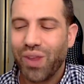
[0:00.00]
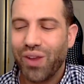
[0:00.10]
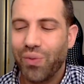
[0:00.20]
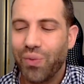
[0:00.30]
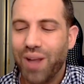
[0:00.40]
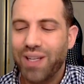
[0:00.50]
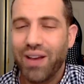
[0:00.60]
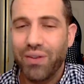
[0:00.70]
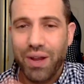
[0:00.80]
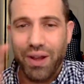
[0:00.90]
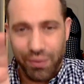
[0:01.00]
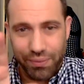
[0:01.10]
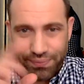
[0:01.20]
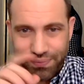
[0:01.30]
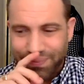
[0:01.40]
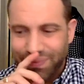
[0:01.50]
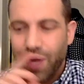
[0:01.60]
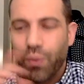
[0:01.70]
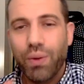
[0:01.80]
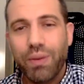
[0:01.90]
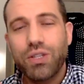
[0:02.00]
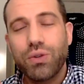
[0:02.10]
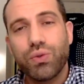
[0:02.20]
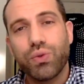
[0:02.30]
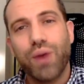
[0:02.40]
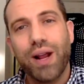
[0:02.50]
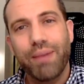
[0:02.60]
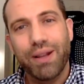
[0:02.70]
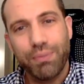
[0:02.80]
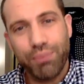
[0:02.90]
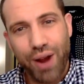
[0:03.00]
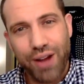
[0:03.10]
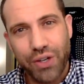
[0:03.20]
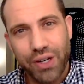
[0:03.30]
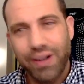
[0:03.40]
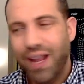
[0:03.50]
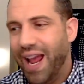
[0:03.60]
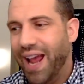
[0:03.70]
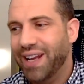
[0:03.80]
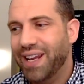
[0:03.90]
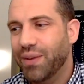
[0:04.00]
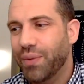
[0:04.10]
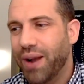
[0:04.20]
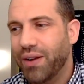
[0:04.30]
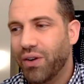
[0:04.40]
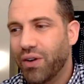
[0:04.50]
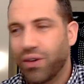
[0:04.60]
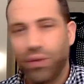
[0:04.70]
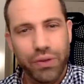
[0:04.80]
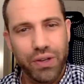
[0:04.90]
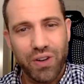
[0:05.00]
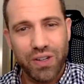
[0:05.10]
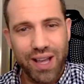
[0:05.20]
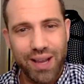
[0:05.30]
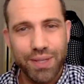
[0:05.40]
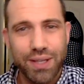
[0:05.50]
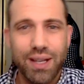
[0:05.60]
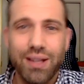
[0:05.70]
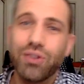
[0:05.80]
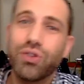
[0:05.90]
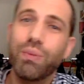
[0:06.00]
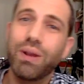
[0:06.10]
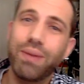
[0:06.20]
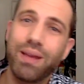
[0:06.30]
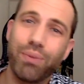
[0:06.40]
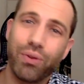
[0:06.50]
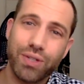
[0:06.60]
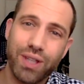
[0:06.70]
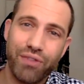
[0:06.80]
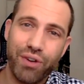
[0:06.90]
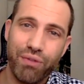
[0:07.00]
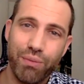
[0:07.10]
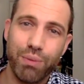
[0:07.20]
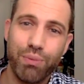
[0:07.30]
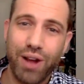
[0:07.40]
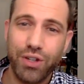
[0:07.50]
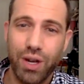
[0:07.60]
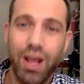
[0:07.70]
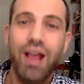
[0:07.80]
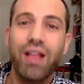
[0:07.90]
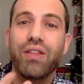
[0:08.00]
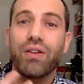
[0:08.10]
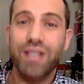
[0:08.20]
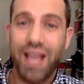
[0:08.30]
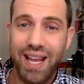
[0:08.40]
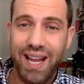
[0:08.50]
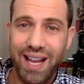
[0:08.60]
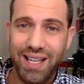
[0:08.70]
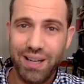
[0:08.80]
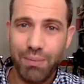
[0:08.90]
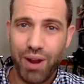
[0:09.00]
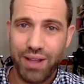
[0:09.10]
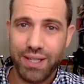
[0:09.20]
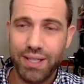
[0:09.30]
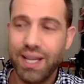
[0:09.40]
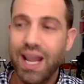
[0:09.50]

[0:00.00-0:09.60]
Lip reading: write down, one of my students was writing about depression, and he had read an article in the New York Times that said that so many people are suffering from depression. They're taking antidepressants.